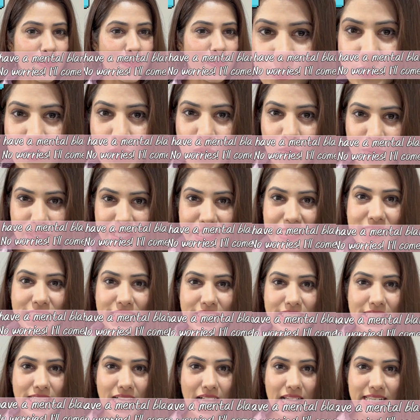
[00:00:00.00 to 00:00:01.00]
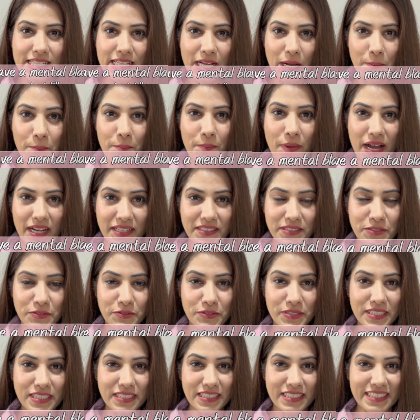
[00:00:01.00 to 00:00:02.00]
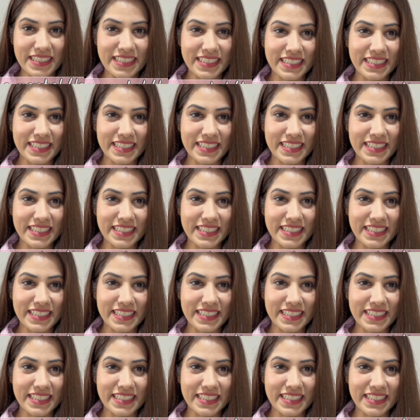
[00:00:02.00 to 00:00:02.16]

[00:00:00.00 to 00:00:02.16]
No worries, I'll come back to it.